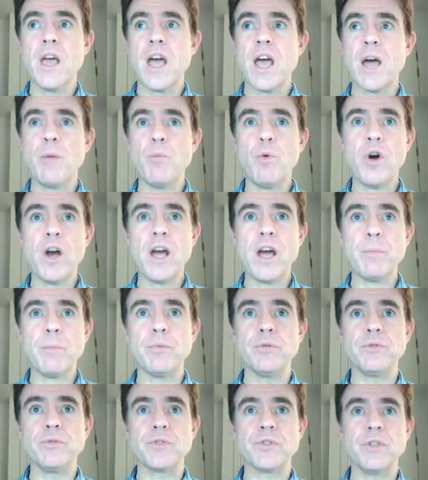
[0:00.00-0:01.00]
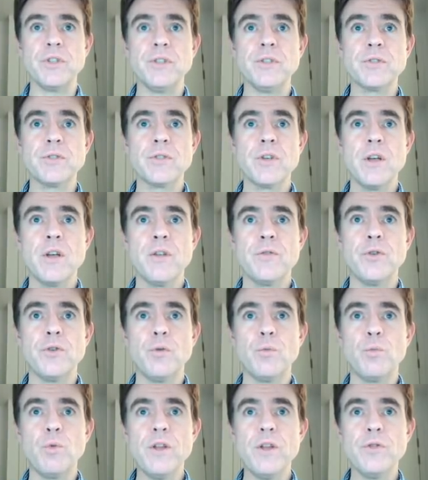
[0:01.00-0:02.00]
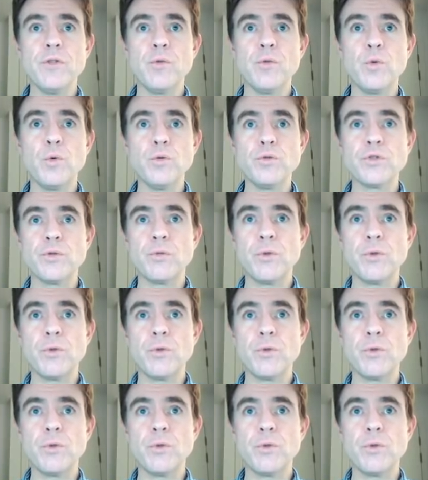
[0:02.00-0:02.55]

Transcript: And what happens is that when the water